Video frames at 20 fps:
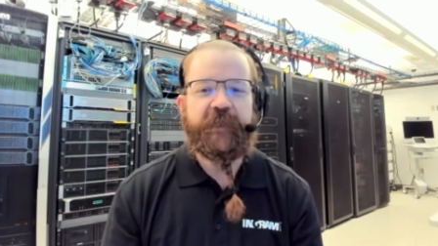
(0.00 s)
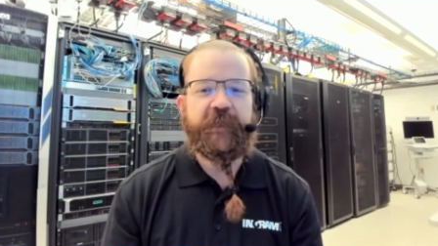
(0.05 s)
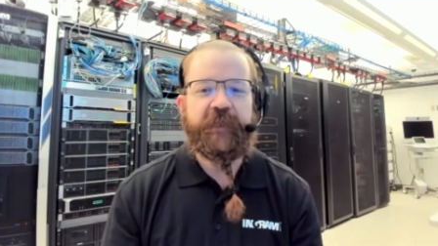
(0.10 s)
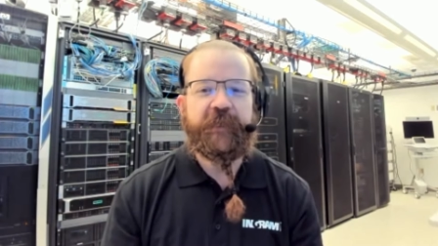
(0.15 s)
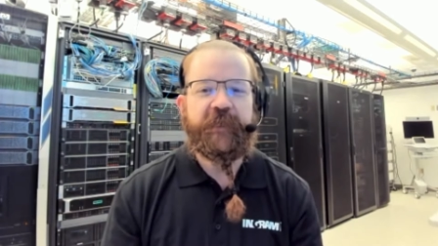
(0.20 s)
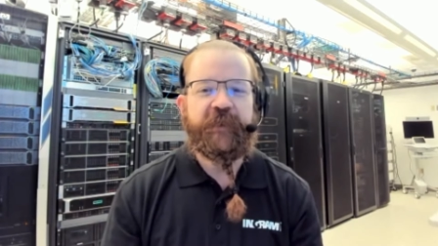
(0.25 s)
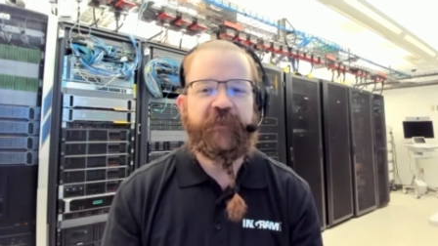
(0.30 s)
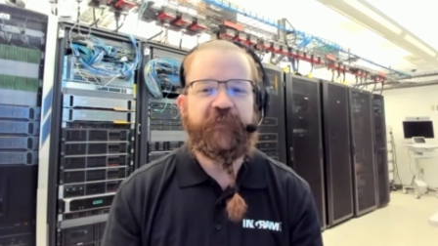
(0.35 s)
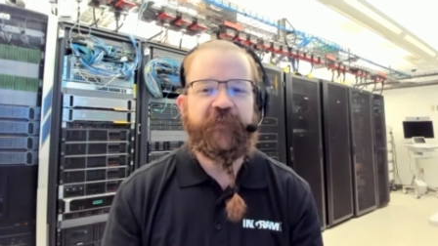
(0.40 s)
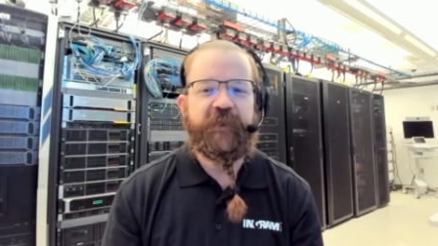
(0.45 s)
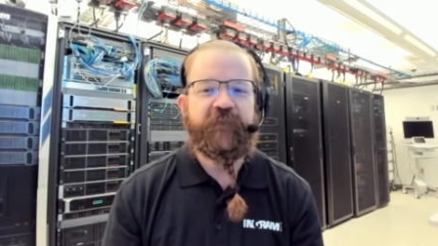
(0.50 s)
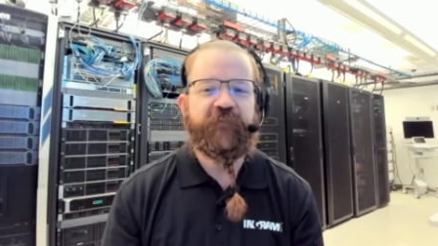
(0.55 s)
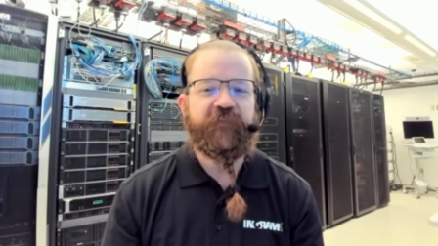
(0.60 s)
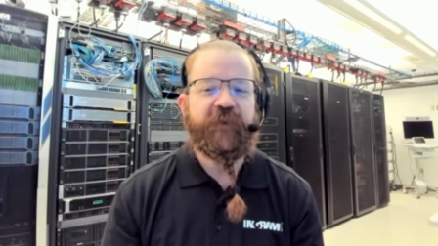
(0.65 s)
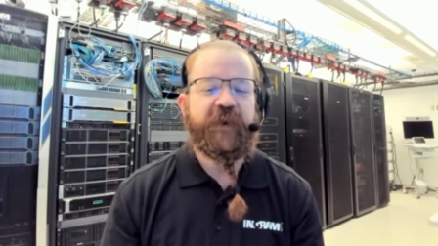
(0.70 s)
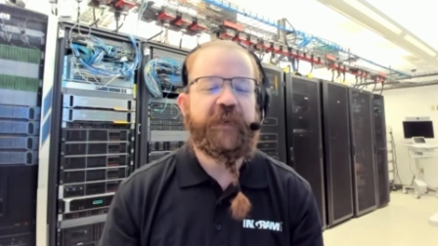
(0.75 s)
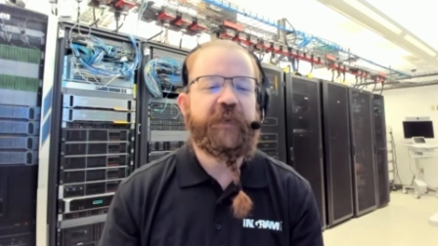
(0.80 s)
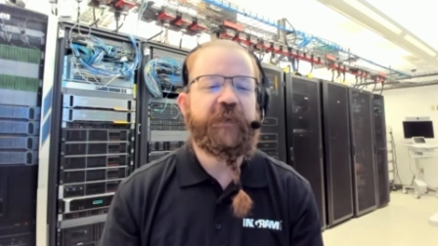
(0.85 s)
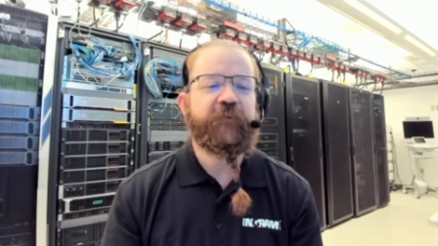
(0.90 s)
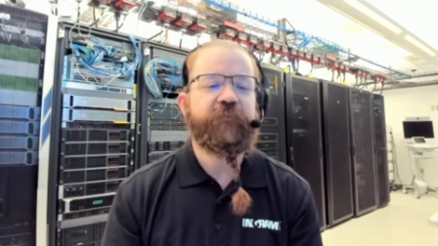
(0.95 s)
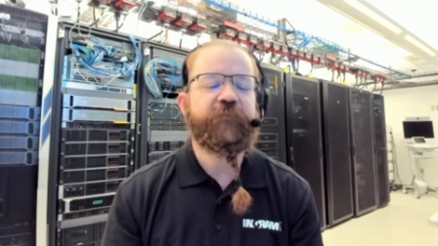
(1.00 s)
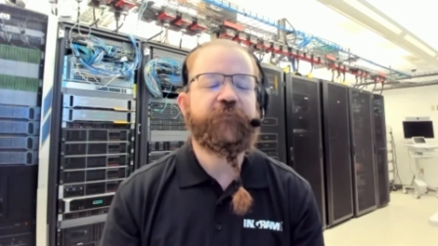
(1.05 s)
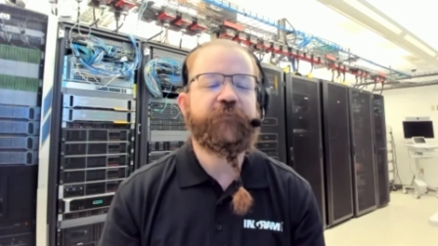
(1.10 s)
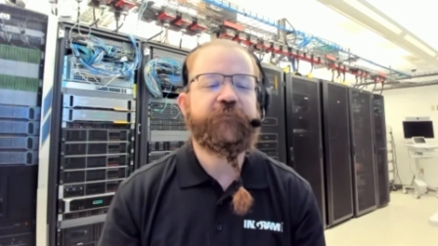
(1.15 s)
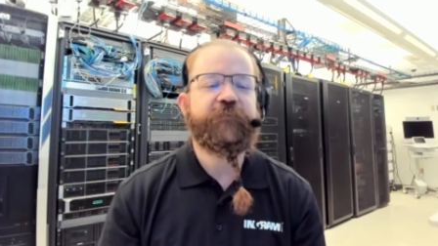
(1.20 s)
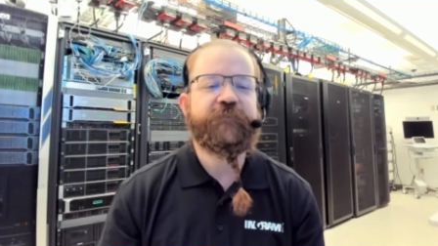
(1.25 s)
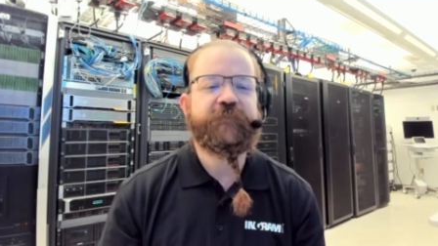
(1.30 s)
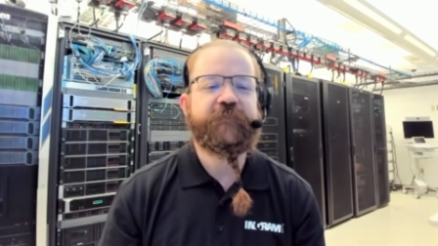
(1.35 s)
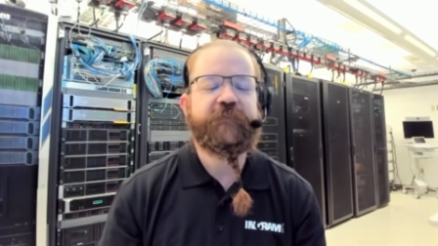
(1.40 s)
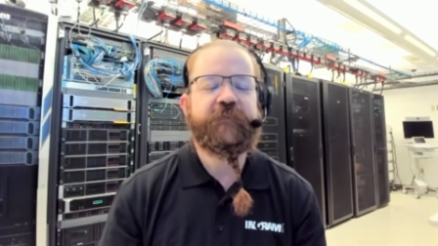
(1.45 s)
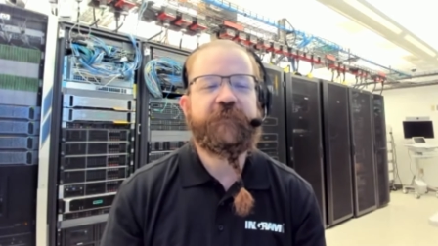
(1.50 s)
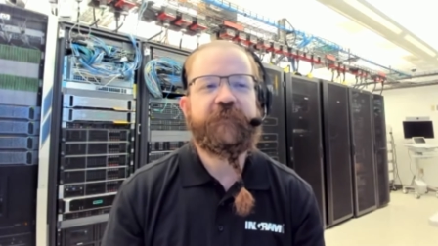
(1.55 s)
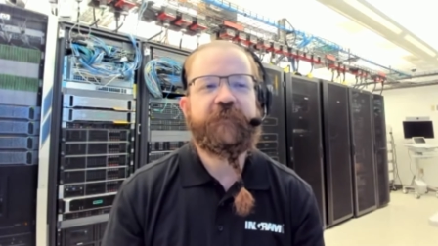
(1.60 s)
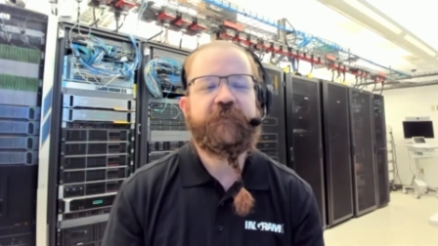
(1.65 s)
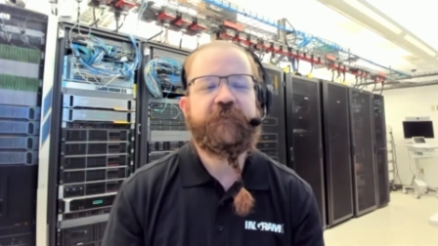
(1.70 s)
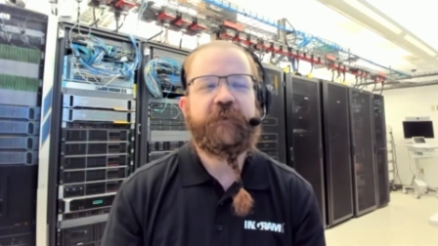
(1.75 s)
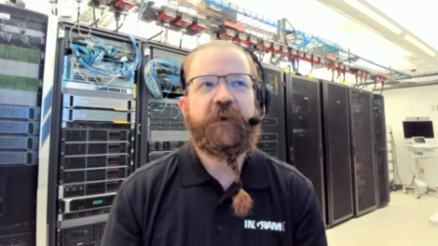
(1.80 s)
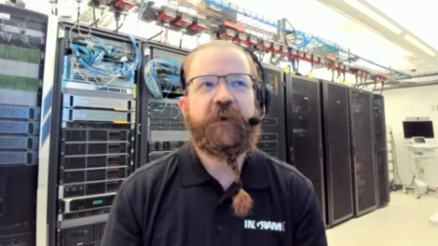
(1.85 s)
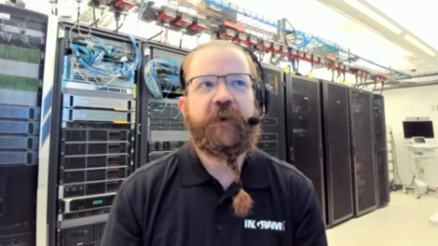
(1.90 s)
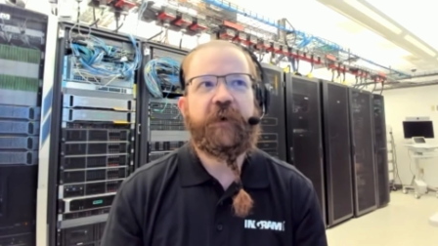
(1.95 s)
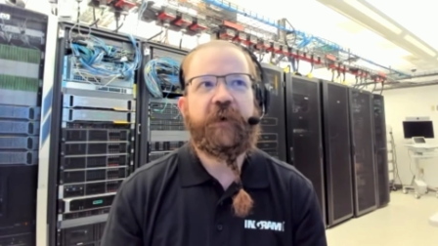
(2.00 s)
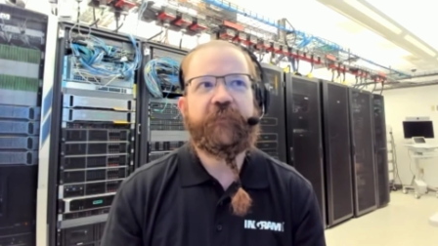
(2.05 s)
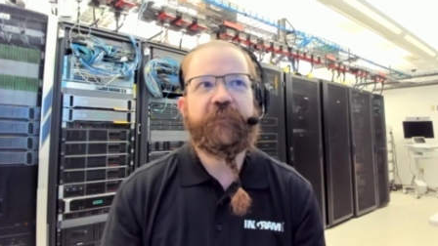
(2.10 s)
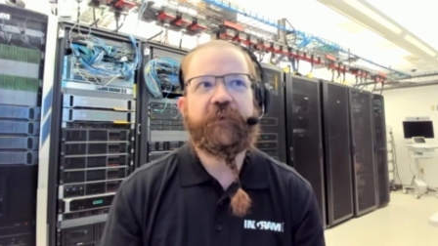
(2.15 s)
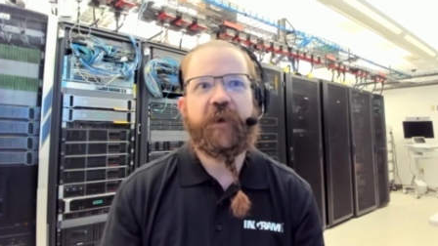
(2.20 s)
if I introduce the